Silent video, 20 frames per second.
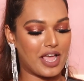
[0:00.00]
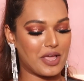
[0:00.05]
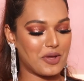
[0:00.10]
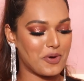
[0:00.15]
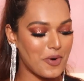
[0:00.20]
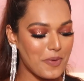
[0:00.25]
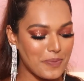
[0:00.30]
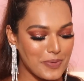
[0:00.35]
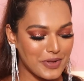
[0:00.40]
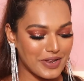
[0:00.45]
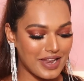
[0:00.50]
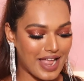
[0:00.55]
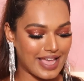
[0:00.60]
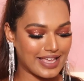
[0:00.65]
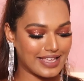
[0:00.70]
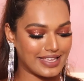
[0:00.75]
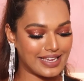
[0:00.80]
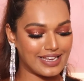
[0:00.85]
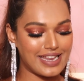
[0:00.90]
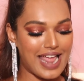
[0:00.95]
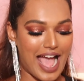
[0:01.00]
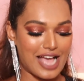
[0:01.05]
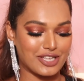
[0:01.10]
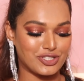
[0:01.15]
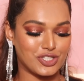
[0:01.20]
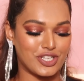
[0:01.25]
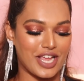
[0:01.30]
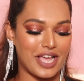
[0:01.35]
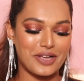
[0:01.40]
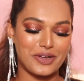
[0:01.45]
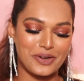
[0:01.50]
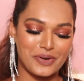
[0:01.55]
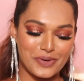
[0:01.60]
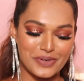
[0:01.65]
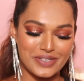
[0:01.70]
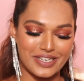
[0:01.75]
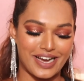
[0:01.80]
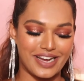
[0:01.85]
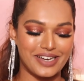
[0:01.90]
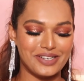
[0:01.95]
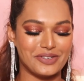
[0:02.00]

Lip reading: I hope you like it. Hashtag Kota,